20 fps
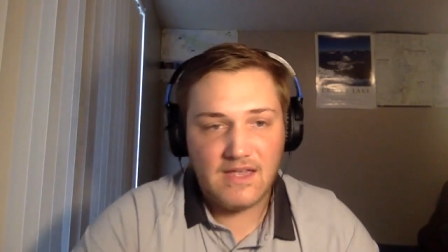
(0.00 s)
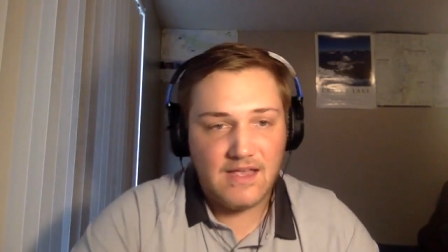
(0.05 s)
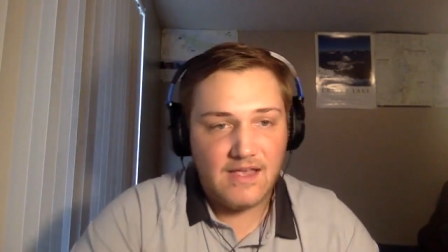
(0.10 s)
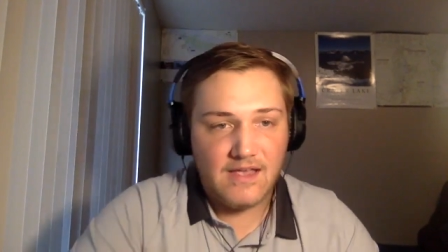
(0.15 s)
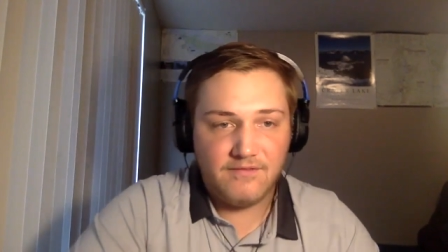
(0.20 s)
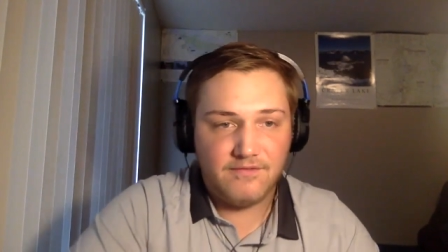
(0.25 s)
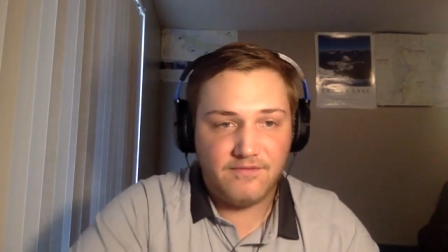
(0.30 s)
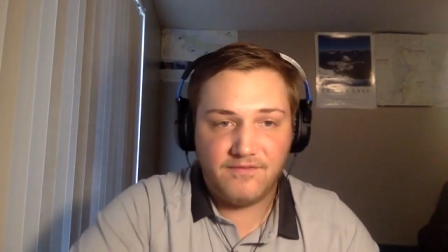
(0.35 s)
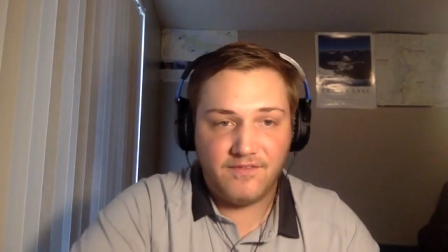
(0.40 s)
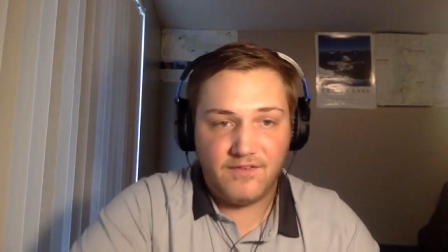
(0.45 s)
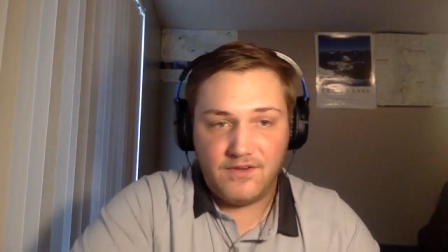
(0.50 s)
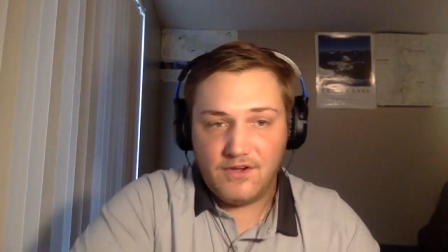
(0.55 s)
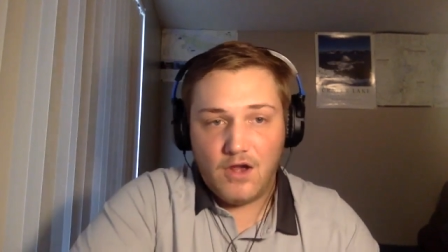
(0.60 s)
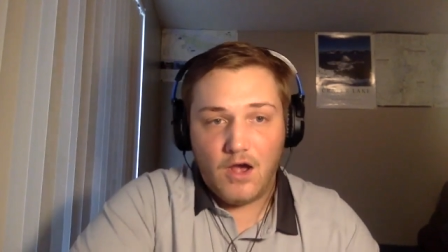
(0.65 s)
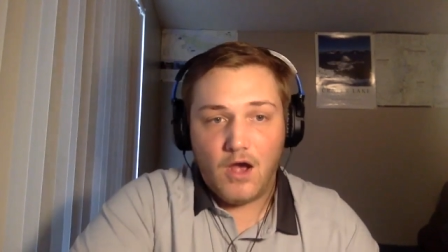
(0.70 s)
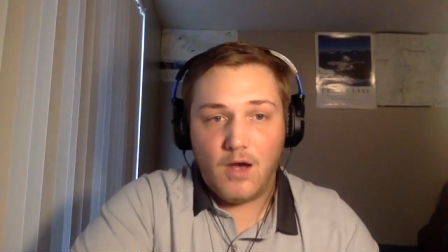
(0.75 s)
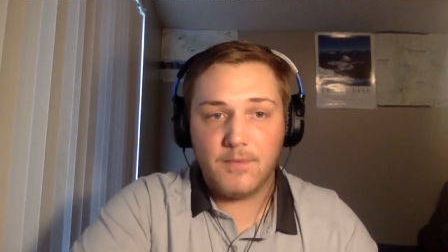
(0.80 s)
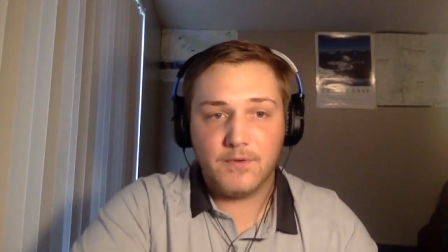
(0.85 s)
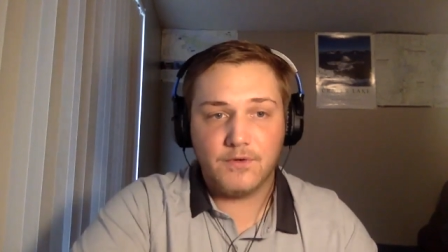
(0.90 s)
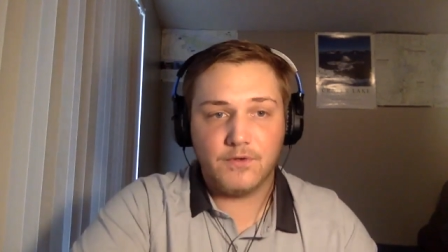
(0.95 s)
a
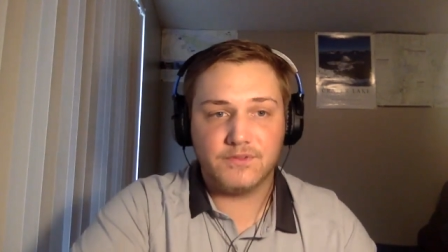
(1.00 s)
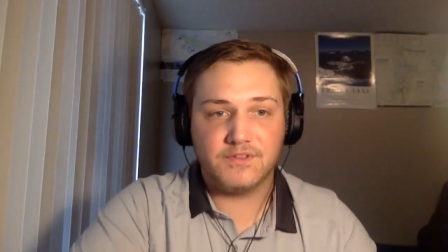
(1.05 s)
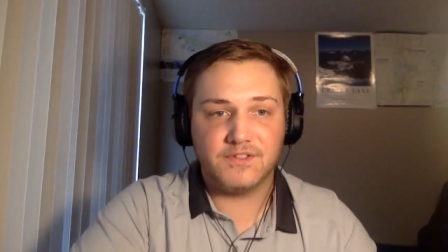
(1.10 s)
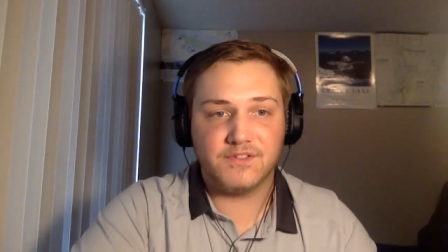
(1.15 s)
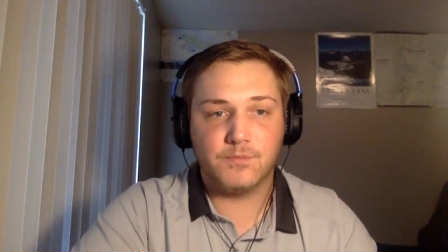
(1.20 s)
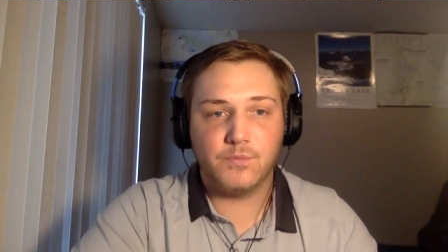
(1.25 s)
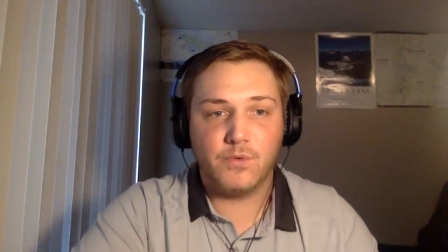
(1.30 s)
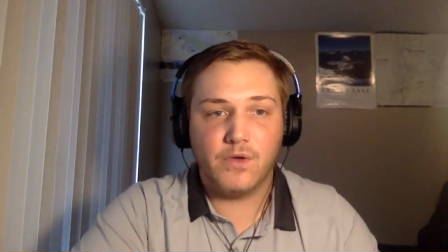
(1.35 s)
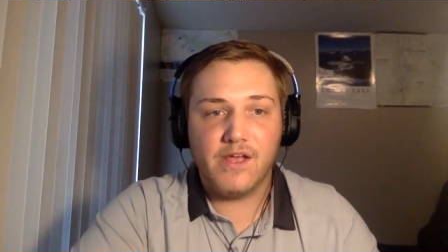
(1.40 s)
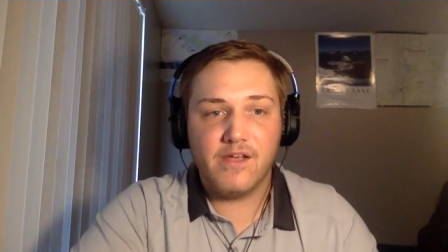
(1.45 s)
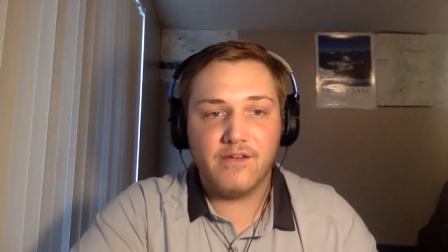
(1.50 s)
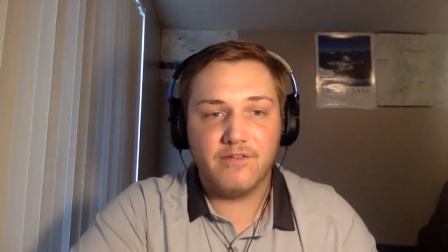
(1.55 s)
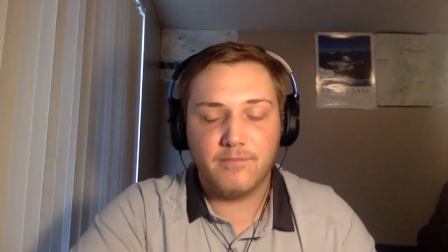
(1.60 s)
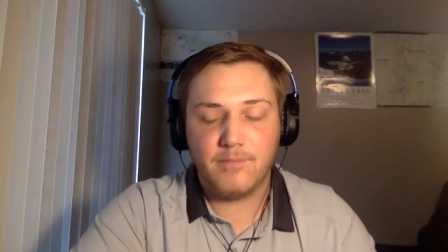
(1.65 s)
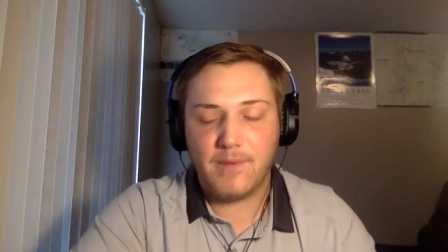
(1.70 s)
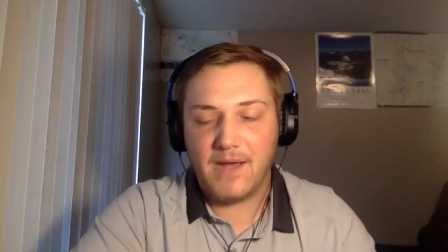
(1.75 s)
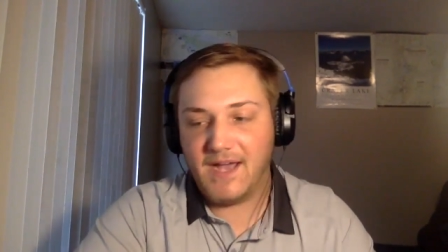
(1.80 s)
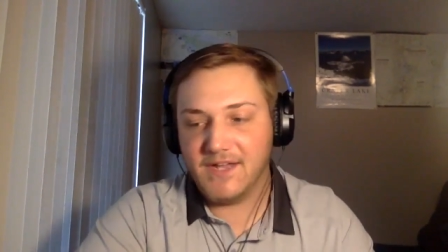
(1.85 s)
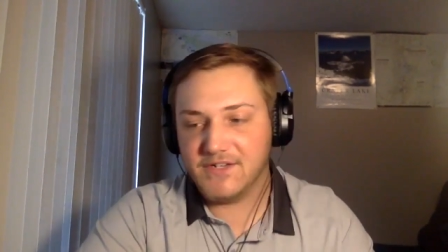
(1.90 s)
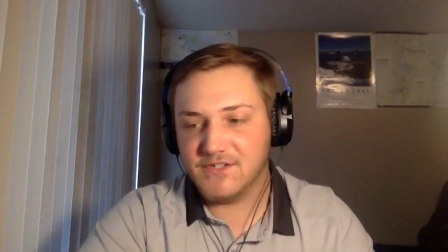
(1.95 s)
phenomenal display of
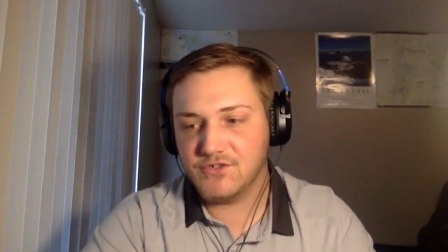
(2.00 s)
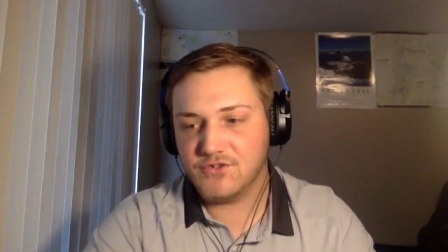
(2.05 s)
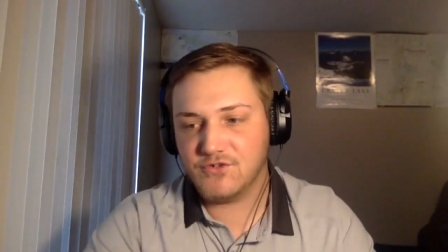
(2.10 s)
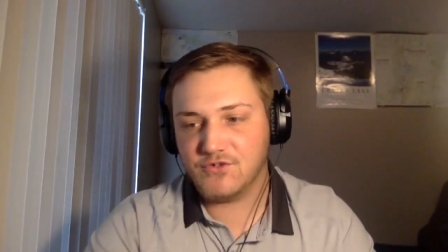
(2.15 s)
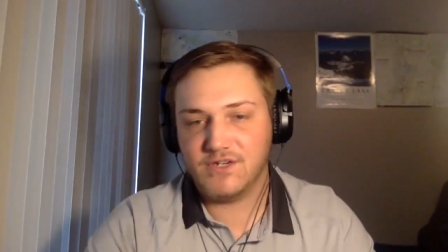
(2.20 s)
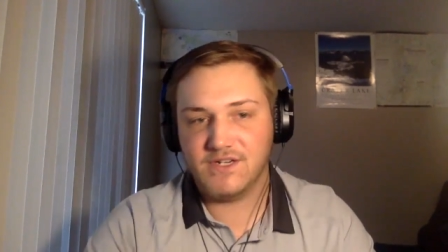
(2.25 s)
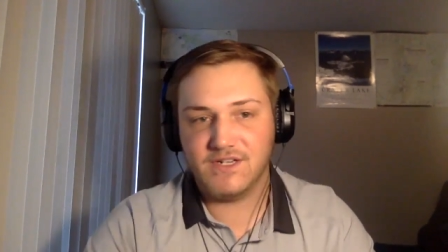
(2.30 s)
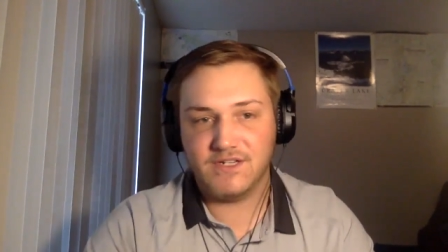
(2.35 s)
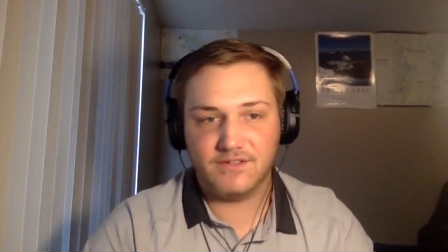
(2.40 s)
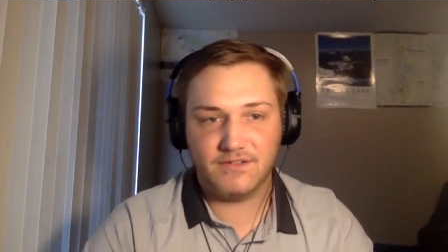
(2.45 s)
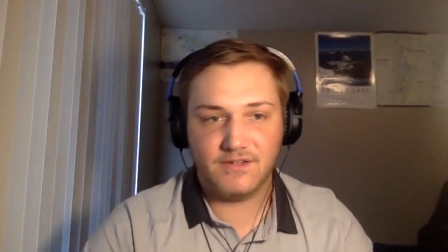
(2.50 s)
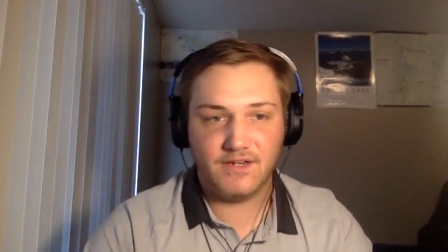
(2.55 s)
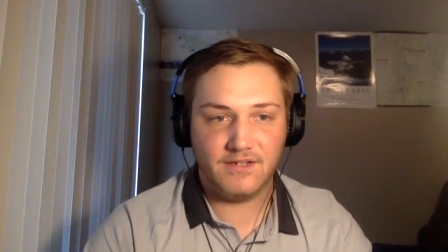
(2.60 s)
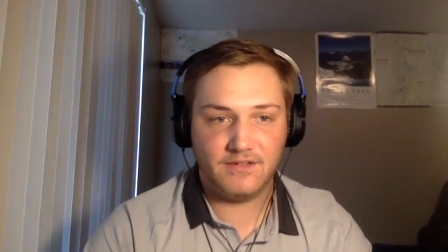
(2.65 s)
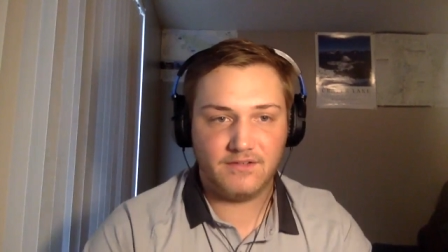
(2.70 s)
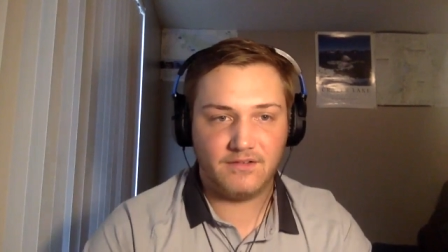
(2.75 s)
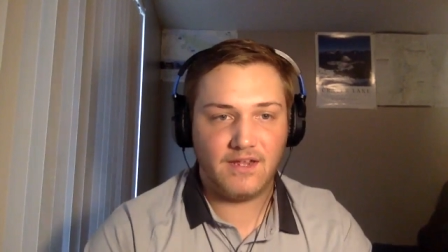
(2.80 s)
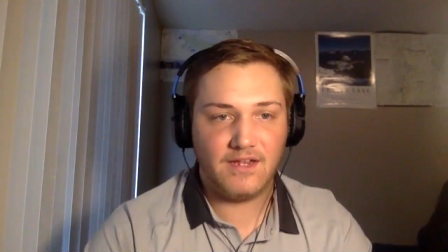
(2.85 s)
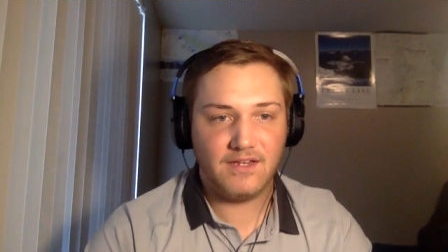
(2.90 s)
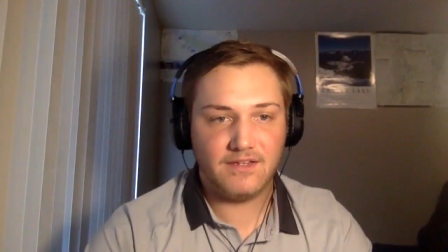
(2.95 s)
pageantry
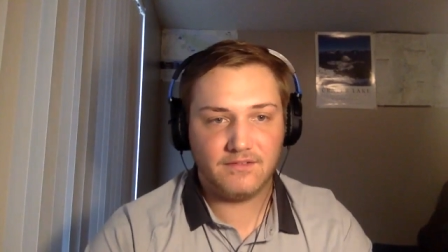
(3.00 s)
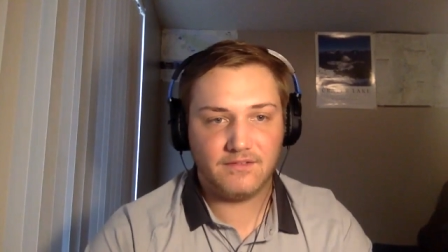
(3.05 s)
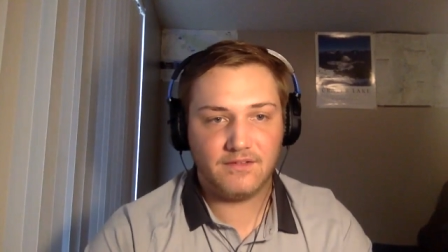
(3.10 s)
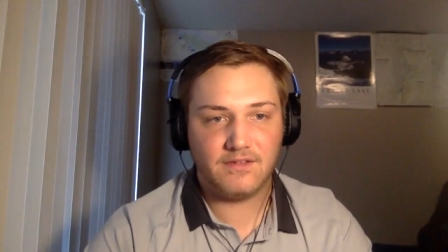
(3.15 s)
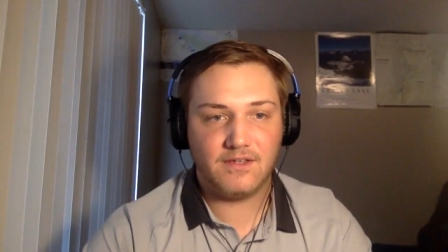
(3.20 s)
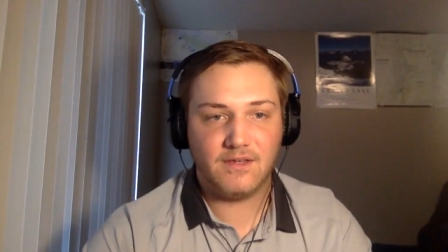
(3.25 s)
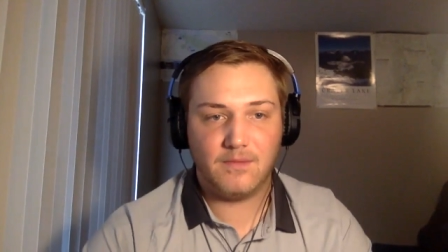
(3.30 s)
and